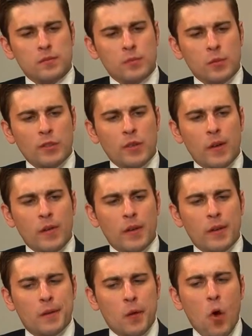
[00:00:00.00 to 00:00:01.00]
Switching over
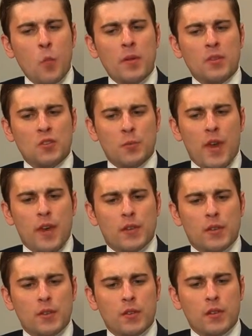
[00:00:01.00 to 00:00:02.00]
to open
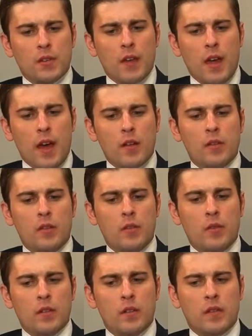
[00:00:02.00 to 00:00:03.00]
space, how do
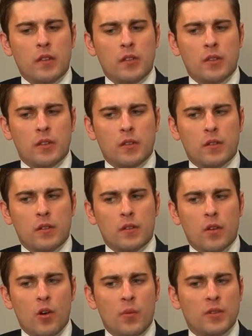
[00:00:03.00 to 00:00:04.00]
you envision
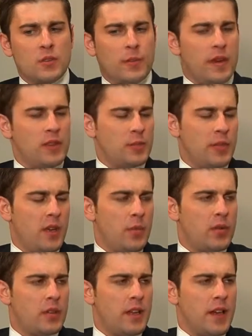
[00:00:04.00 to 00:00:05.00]
open space being
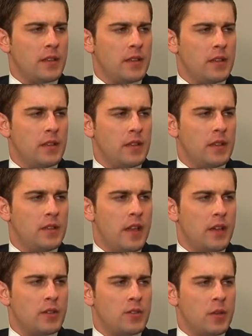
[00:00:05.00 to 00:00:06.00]
protected in the
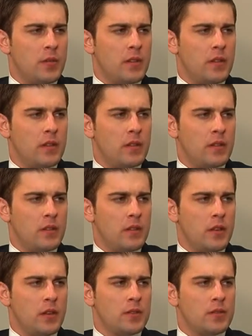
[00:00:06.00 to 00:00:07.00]
township in the
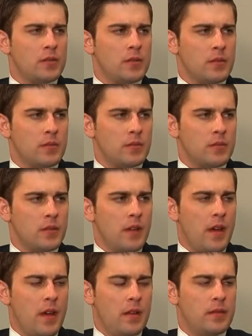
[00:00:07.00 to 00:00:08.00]
years
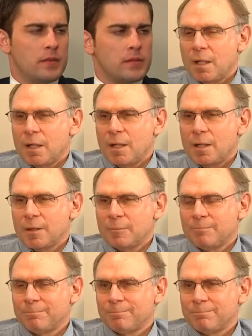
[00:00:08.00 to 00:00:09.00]
ahead?
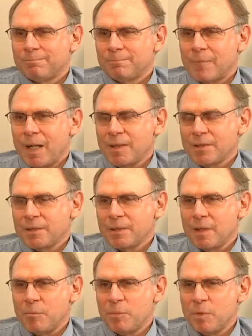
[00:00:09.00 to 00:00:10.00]

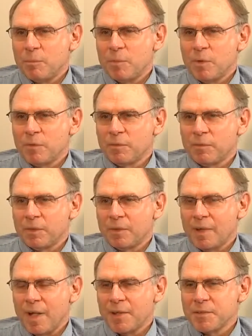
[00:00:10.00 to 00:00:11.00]
Actually, Upper
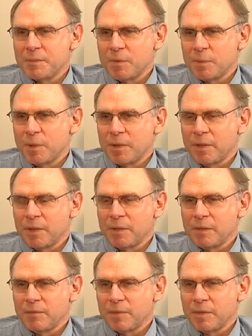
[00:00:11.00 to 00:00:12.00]
Milford has been working on
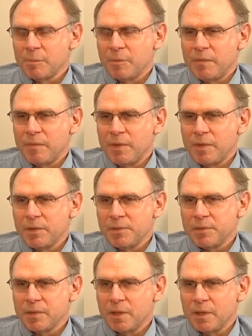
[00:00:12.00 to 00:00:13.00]
that for a number of
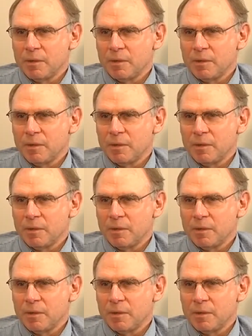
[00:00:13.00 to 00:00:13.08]
years.